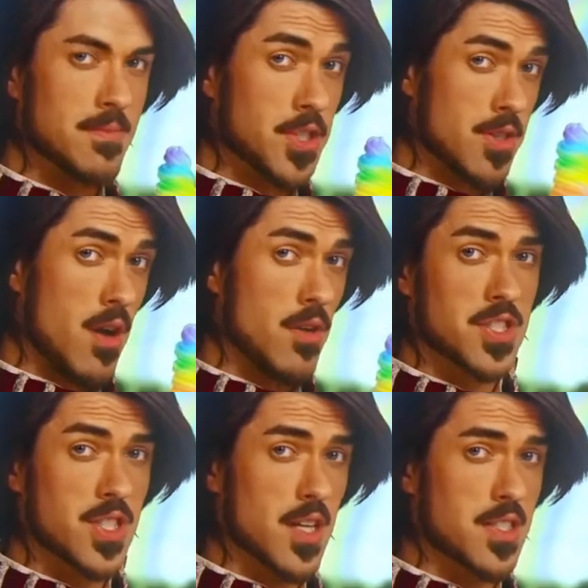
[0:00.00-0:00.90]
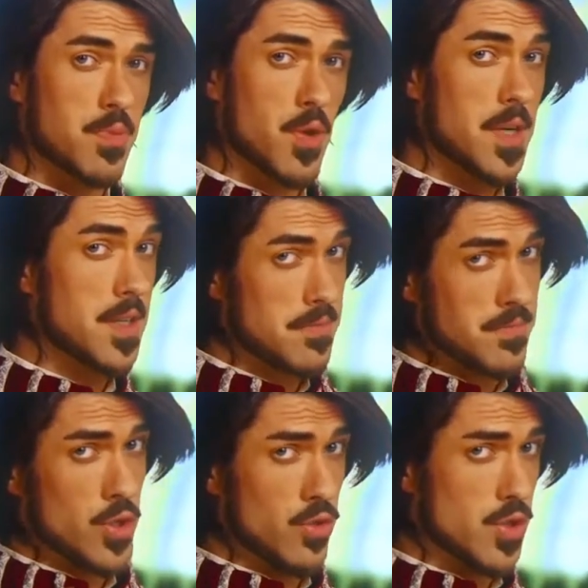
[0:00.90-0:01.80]
But you know who starts pooping?
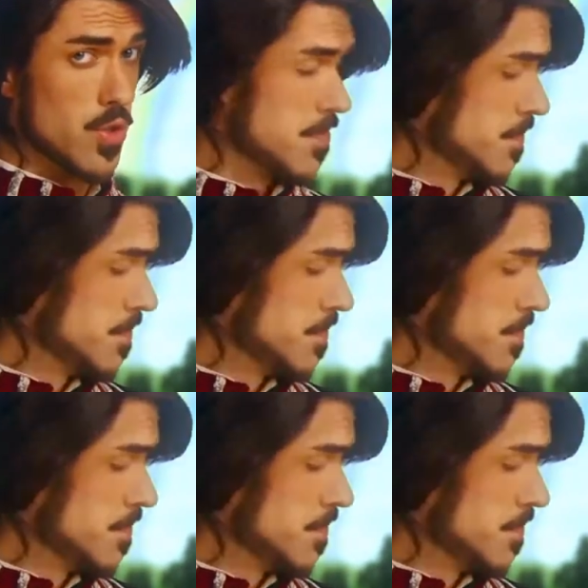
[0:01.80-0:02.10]
You do.